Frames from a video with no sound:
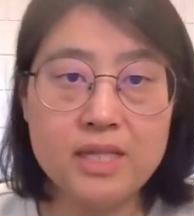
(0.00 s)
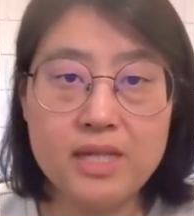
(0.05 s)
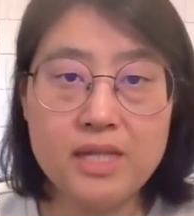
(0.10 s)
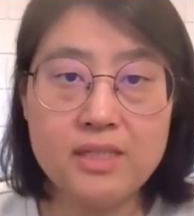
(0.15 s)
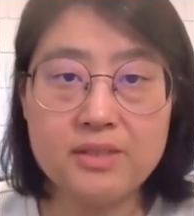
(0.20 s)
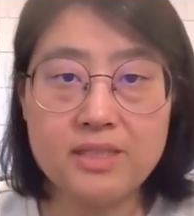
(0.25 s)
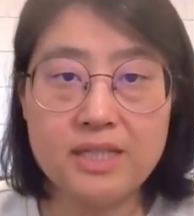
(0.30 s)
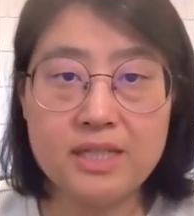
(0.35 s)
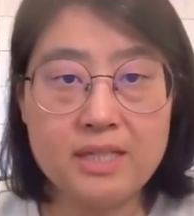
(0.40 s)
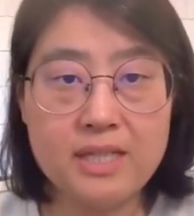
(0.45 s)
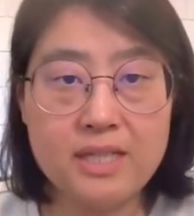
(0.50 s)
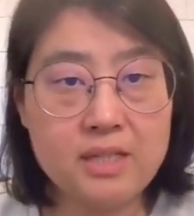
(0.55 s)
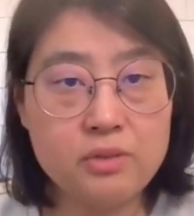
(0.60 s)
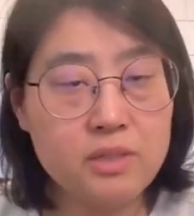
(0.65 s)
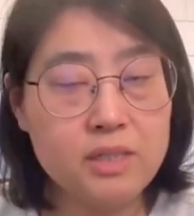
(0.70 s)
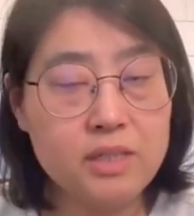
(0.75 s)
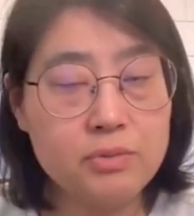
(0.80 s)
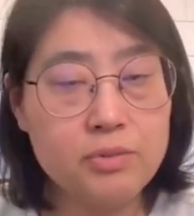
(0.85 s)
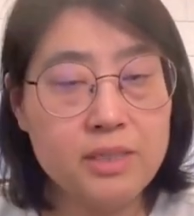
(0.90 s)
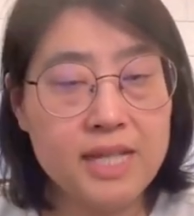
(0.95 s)
we often deal
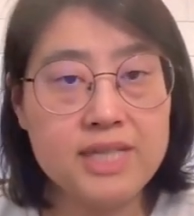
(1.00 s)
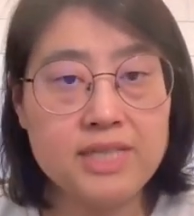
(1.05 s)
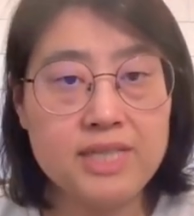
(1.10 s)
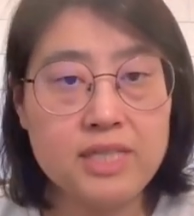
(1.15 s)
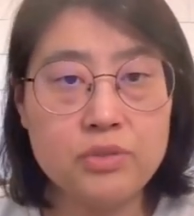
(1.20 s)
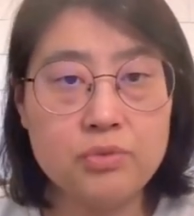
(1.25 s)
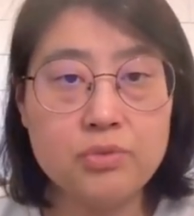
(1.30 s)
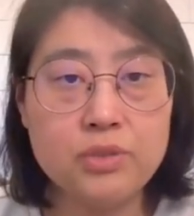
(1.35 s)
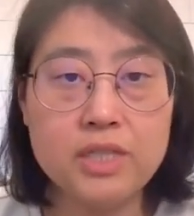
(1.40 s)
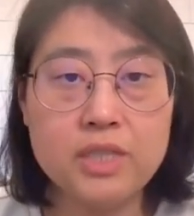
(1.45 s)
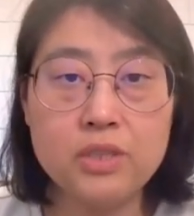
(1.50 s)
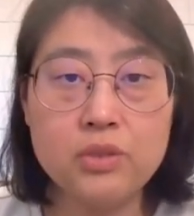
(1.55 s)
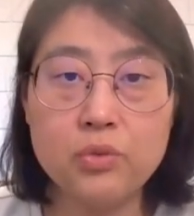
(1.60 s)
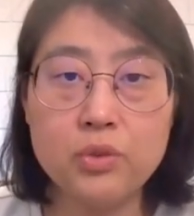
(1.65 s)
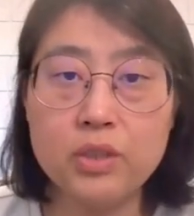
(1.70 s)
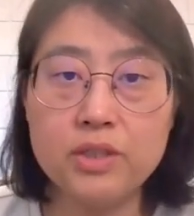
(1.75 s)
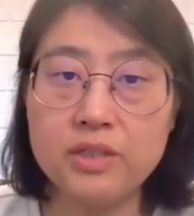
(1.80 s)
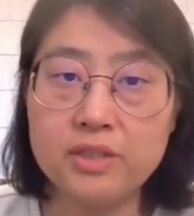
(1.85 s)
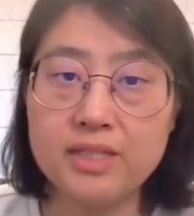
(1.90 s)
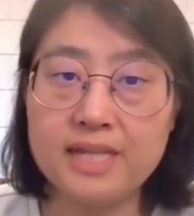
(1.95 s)
with messy,
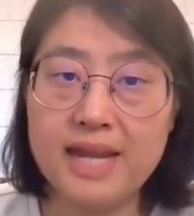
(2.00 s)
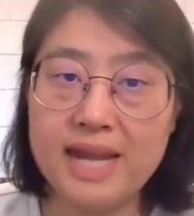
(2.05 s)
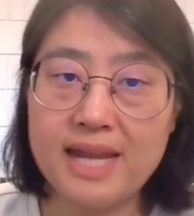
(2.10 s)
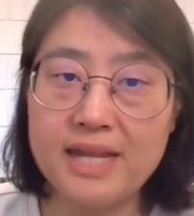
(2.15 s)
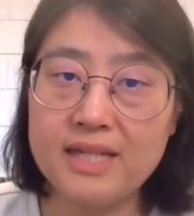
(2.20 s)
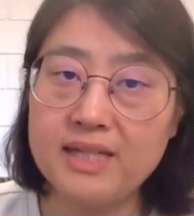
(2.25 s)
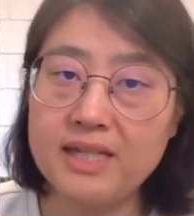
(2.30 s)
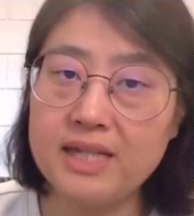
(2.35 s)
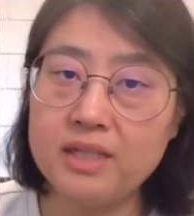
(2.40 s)
real-world data